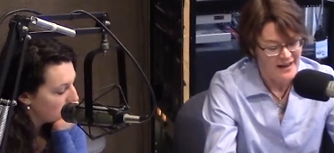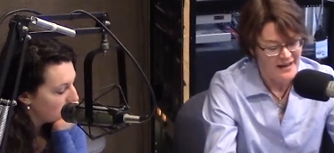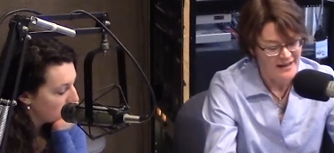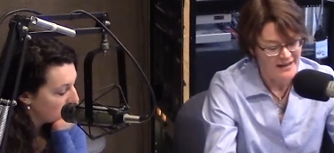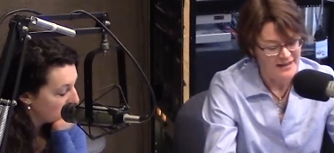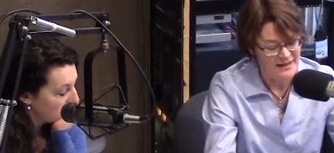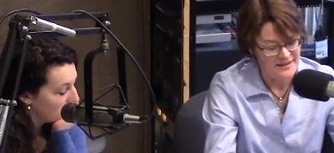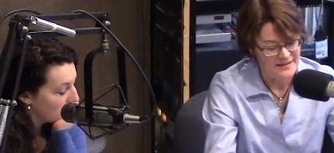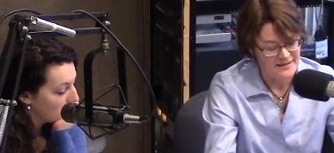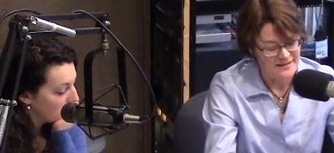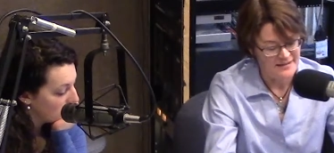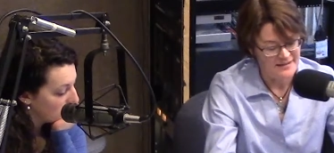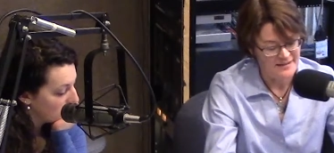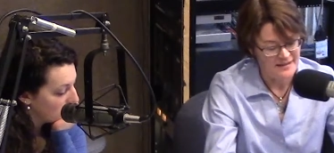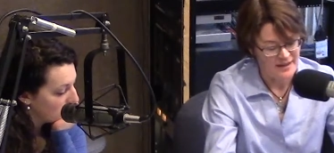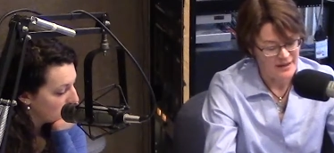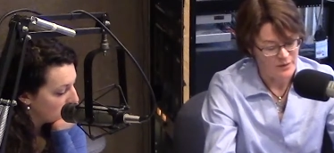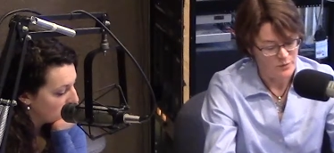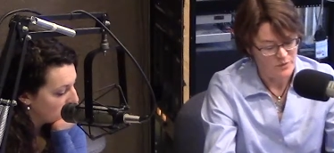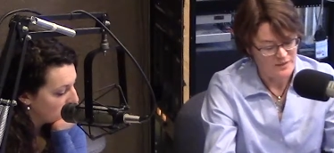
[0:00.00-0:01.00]

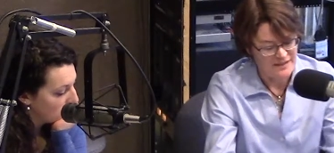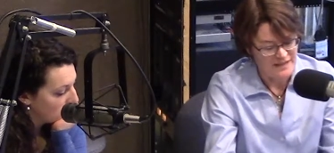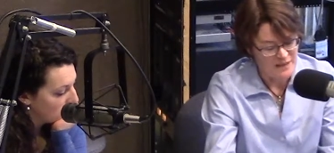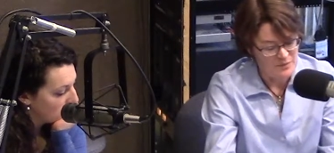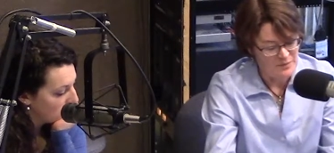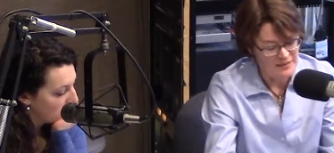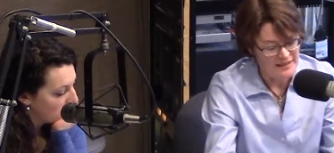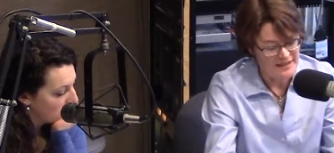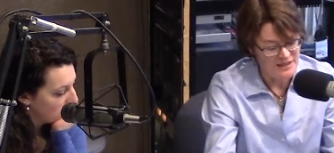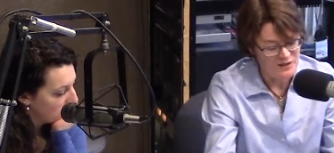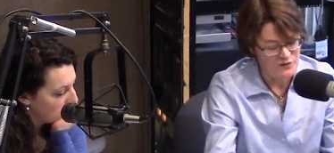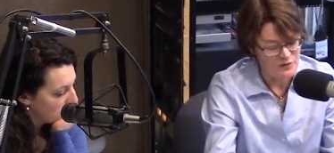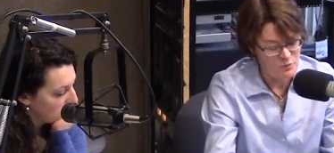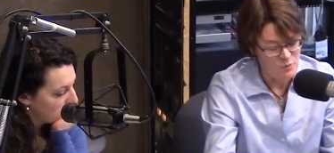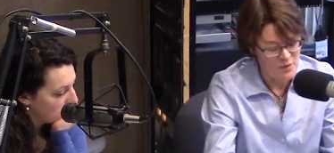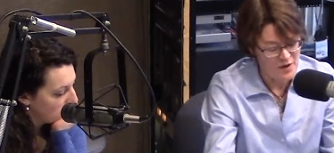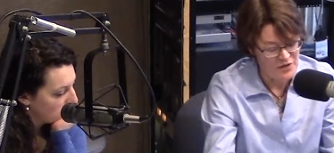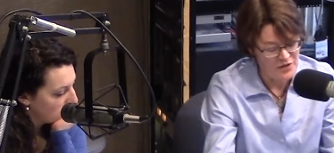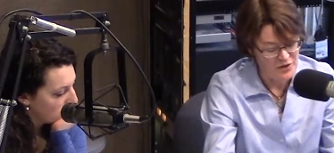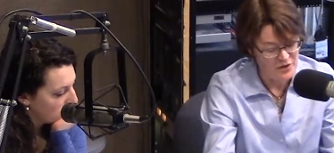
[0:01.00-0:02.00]
Speaker 1: It's uh, will take place
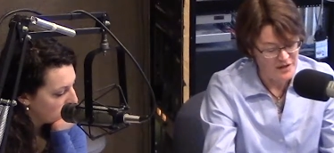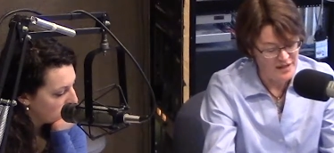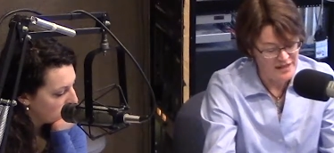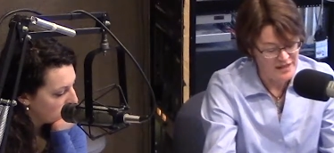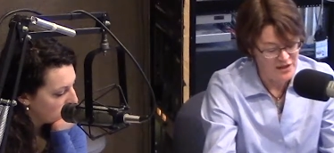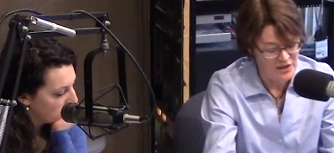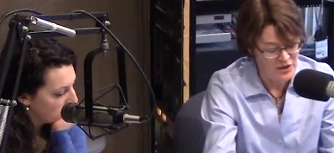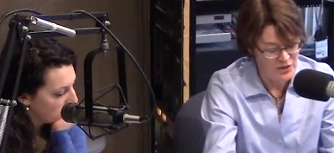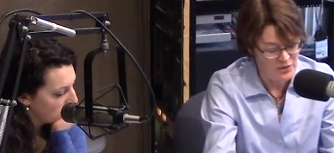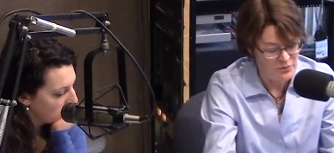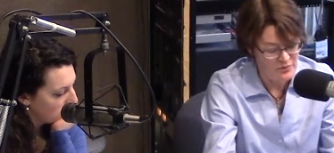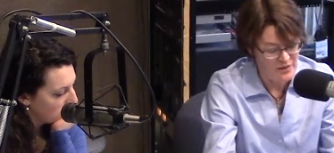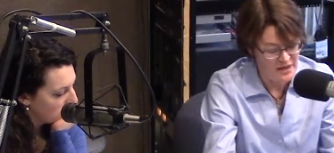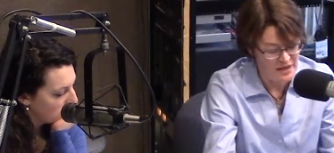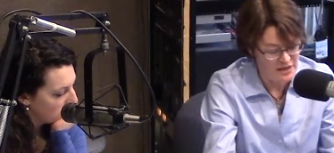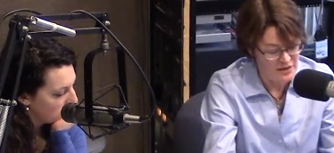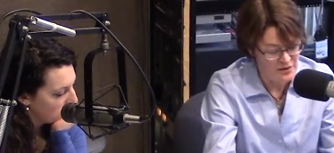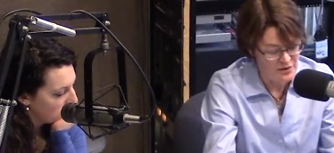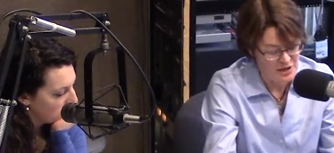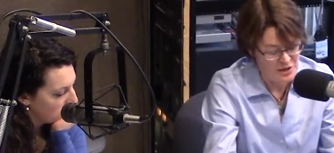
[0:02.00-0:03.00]
from 1:30 to
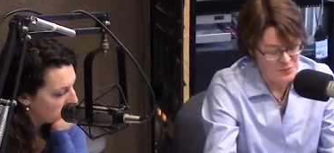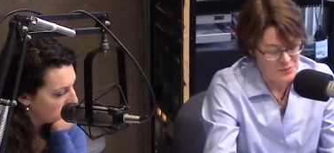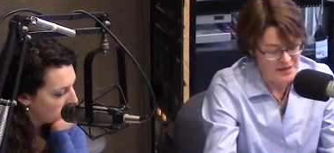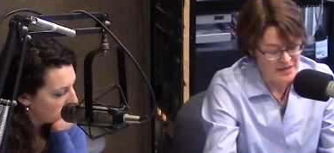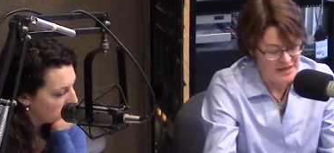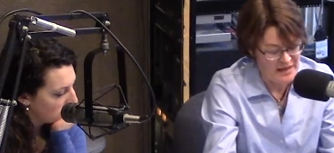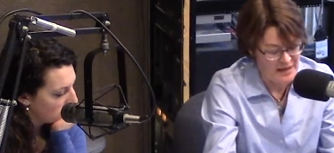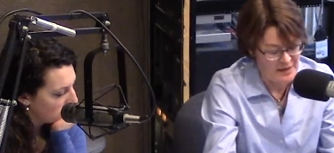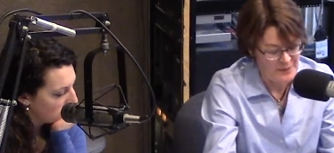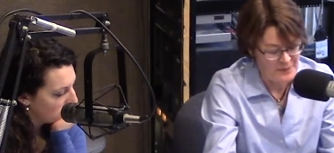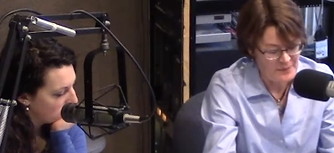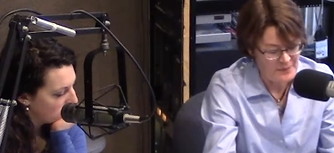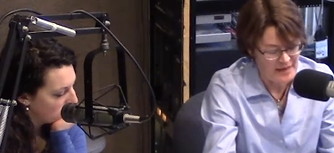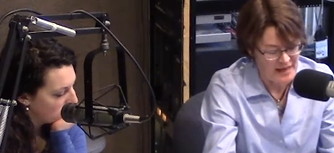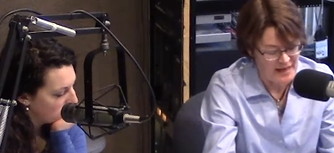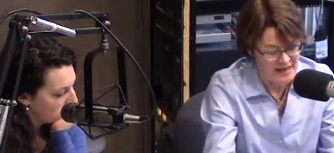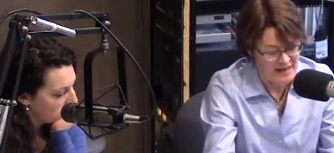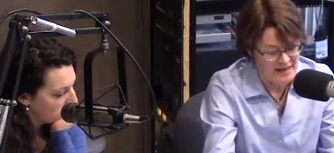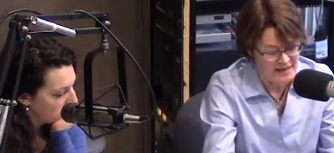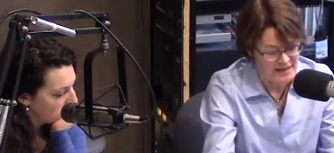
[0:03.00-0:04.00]
3:30
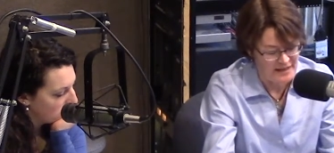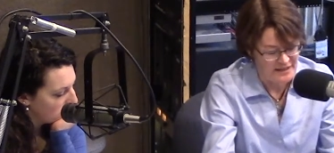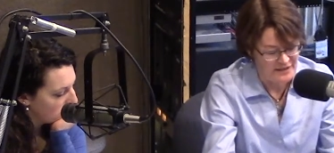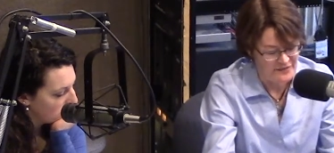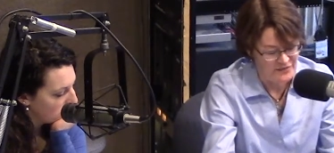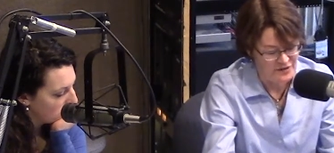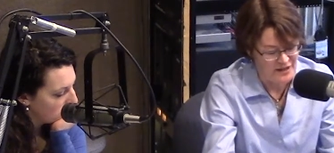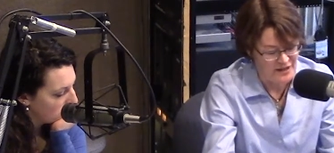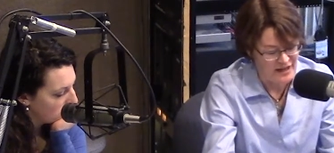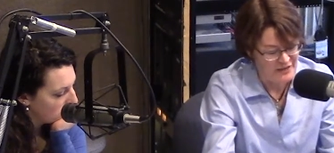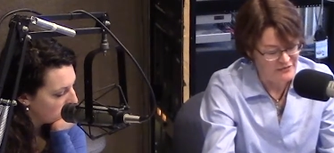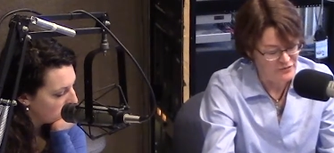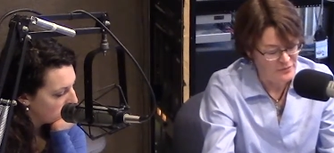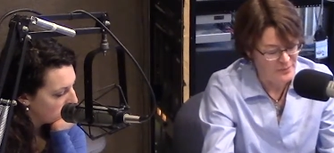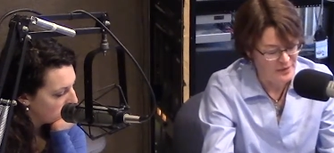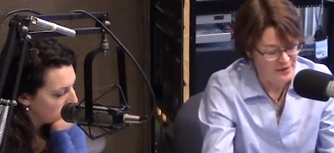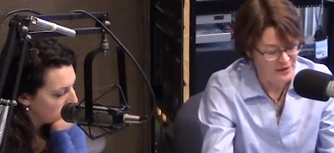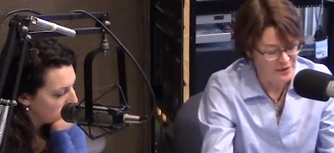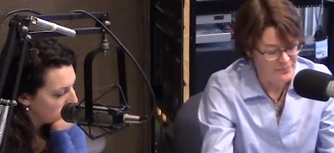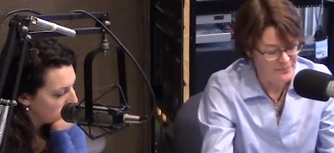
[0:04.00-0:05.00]
p.m. And if you're not familiar,